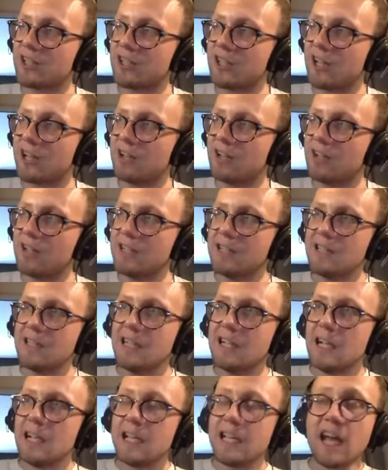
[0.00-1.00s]
So,
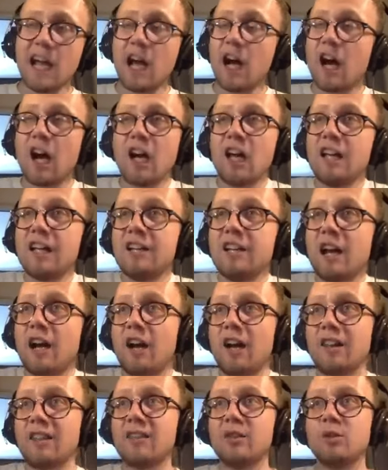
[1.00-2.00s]
yeah,
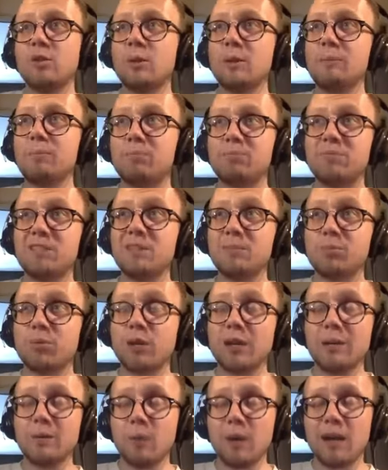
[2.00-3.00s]
I thought we did
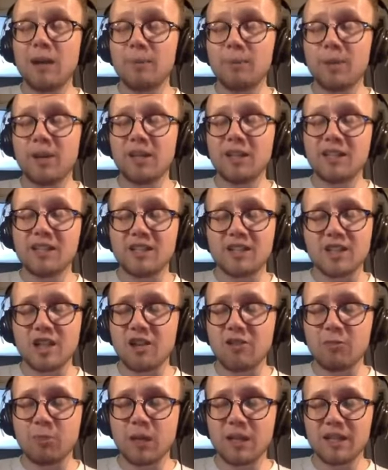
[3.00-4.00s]
pretty well. Burnley's a
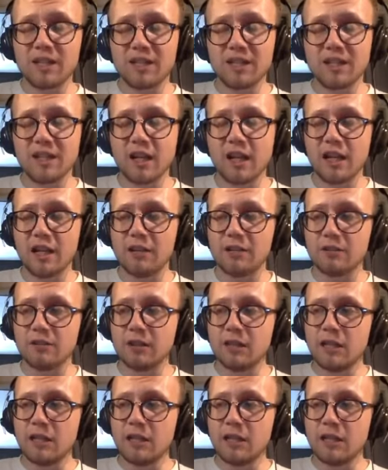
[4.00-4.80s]
tough place to go.